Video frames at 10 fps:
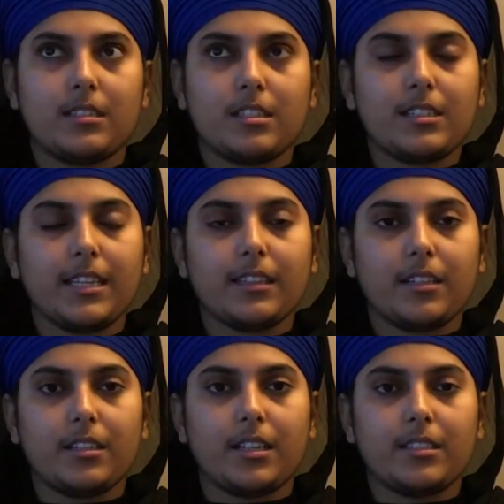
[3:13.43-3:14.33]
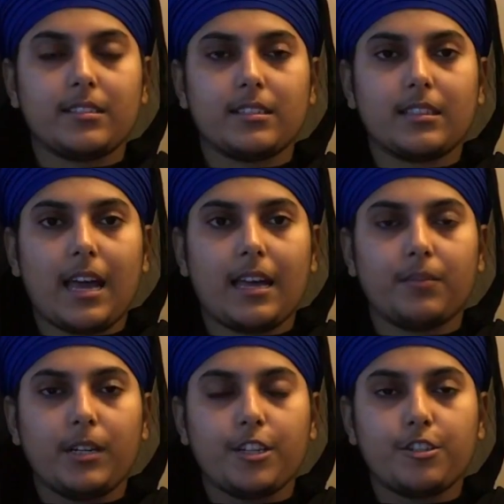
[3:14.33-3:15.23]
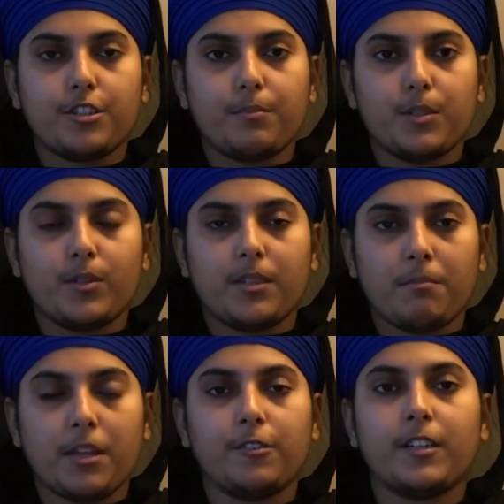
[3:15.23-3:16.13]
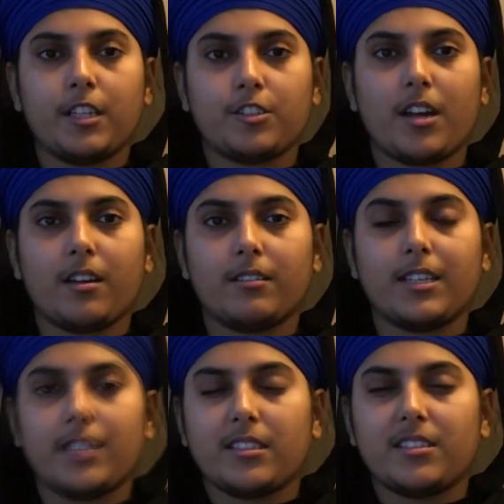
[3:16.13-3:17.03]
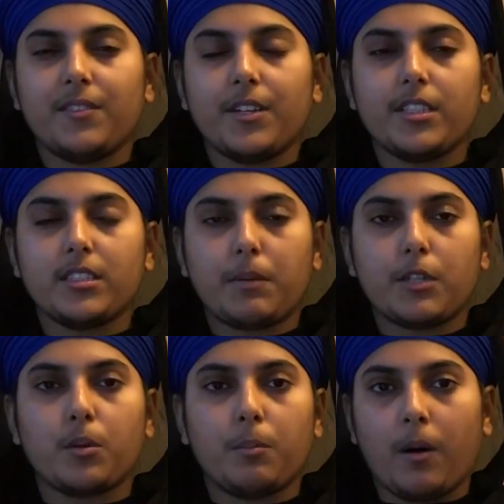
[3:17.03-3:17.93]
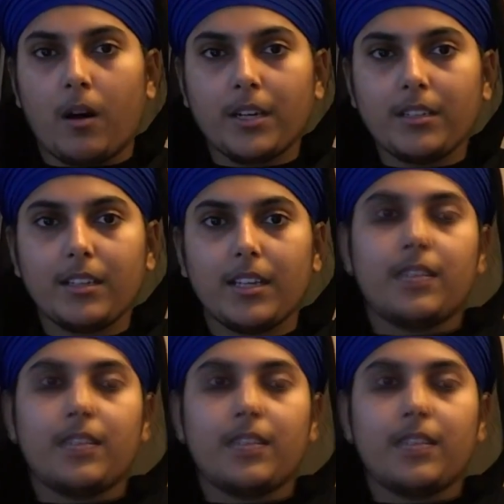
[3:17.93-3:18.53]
Just like there is that relationship between a mother and a child is a very special bond,